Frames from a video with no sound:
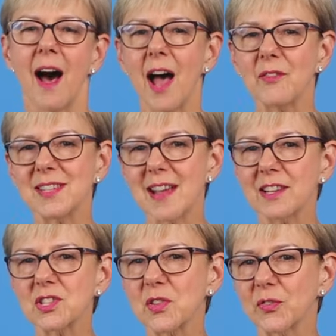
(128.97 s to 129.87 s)
I've
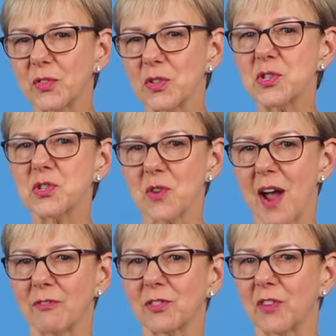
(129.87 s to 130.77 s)
attached the first
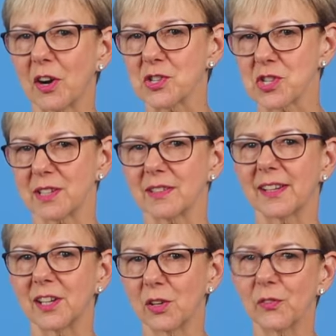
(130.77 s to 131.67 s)
draft of our agenda
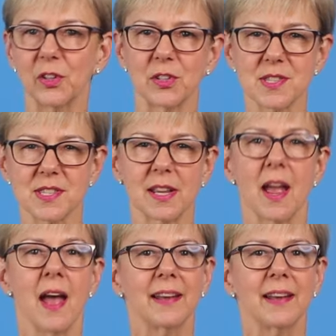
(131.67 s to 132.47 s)
here for you to see.